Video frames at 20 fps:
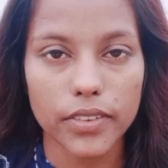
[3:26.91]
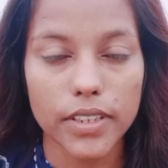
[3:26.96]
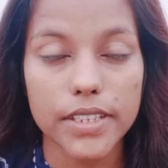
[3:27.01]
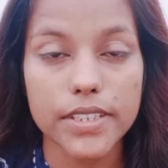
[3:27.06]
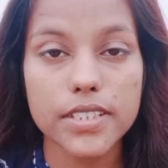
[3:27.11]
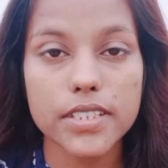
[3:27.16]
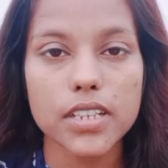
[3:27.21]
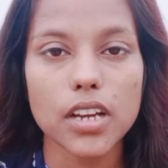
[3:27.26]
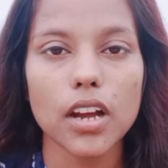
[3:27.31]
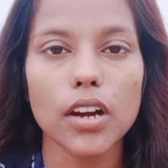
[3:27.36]

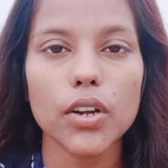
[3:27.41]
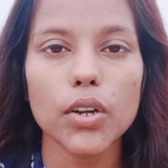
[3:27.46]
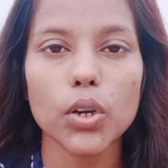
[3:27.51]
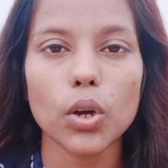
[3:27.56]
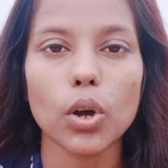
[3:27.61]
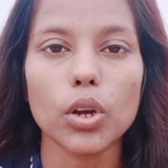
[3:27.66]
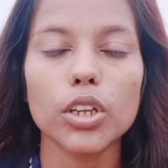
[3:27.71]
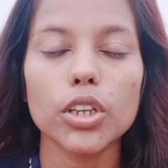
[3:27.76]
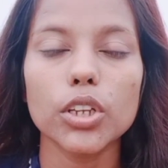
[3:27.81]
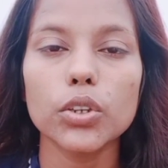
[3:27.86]
Start
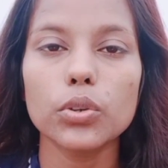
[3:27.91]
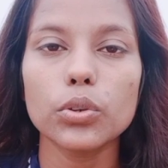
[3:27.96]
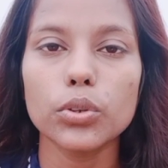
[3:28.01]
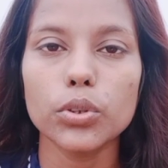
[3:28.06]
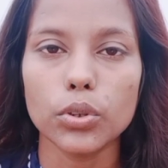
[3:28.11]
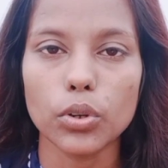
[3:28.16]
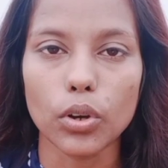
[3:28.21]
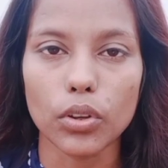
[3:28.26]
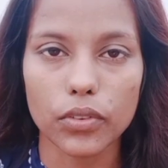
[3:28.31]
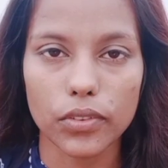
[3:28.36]
talking to
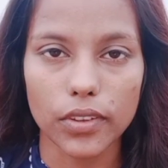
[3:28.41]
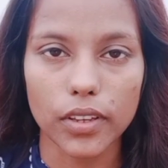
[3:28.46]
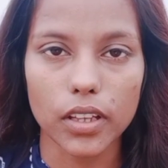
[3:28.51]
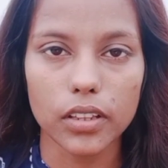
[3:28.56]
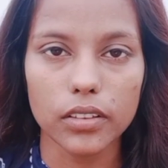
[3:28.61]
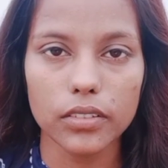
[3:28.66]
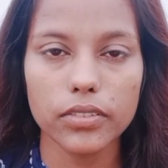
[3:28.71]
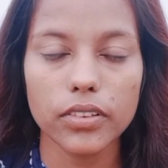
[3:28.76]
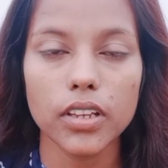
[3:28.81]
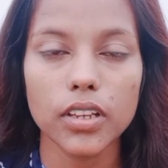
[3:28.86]

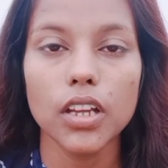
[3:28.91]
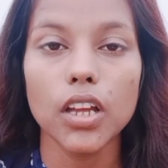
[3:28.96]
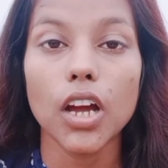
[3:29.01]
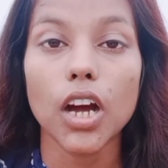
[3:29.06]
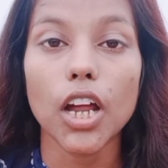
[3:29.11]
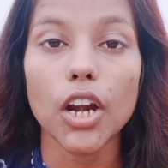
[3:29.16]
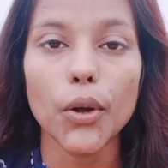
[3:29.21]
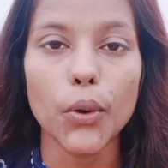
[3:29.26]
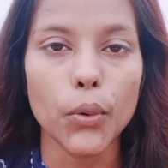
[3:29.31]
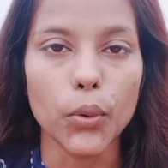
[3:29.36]
yourself
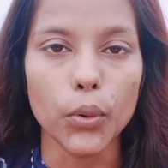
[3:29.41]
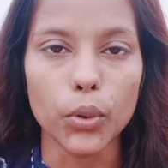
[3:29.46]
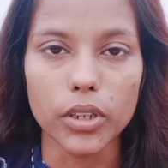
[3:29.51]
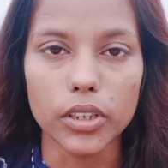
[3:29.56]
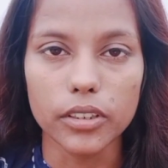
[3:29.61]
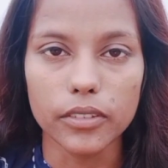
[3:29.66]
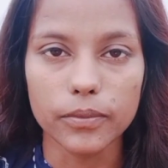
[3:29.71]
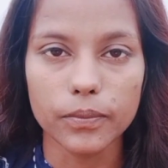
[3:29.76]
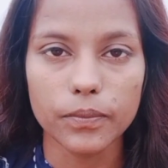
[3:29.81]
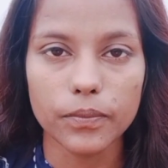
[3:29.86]
alone.
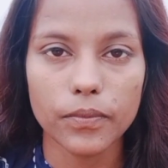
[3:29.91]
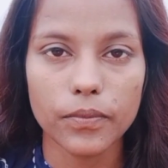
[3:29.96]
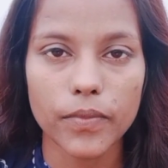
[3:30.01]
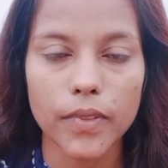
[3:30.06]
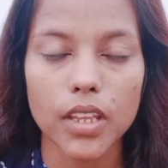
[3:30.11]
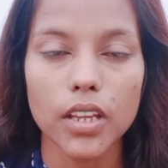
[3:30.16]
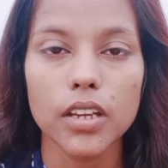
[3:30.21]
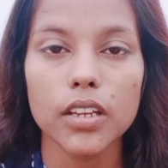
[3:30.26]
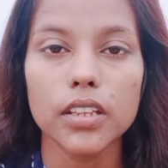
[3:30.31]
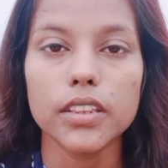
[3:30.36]

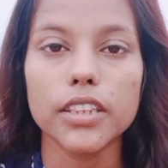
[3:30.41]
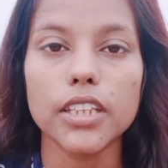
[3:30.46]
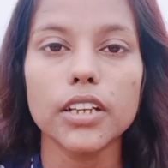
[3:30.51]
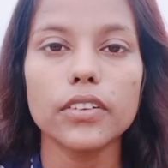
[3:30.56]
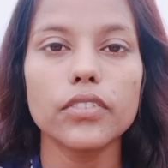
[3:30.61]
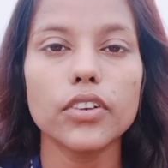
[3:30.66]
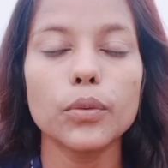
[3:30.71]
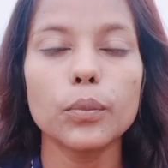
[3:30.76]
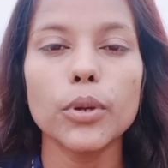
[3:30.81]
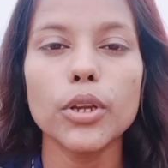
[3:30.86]
There
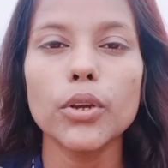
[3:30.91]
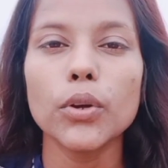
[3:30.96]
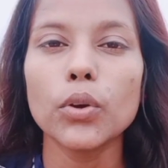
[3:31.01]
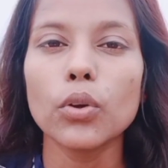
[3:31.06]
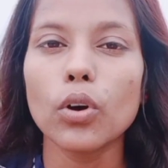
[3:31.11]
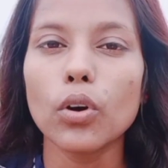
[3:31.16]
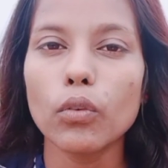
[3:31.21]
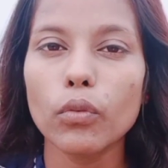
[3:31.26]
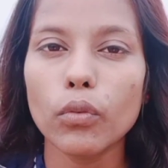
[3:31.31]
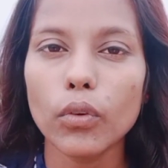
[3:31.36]
would be
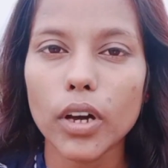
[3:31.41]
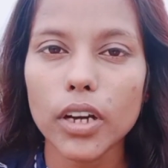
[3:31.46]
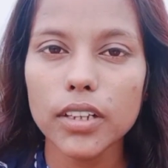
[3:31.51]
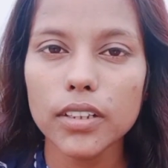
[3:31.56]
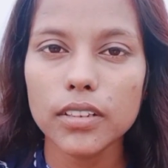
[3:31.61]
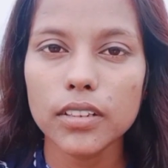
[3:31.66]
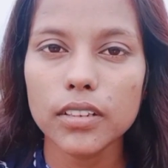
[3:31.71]
no one